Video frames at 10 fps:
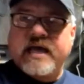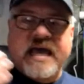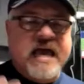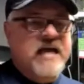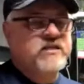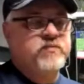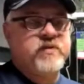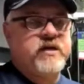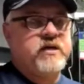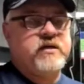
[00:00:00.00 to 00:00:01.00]
Ask
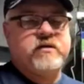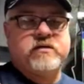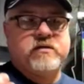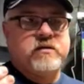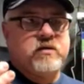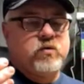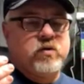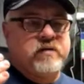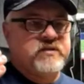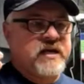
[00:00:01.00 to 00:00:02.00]
me.
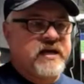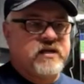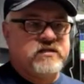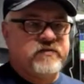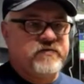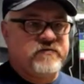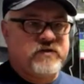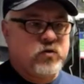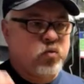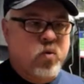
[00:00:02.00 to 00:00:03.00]
What I'm saying is, if
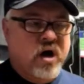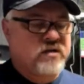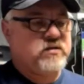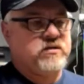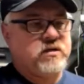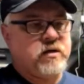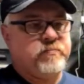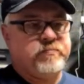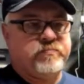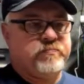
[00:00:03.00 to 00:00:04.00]
you want
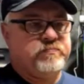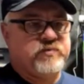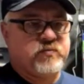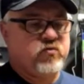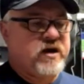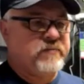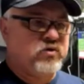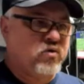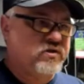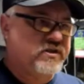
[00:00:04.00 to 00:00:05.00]
some ram's
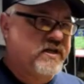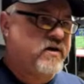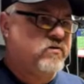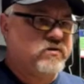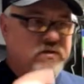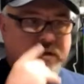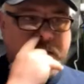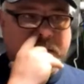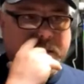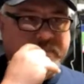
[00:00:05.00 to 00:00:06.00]
horn snails,
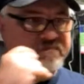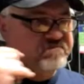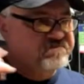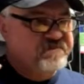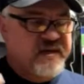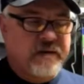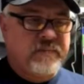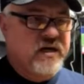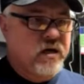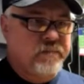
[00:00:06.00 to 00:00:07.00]
hit
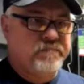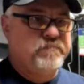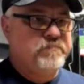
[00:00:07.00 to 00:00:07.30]
me up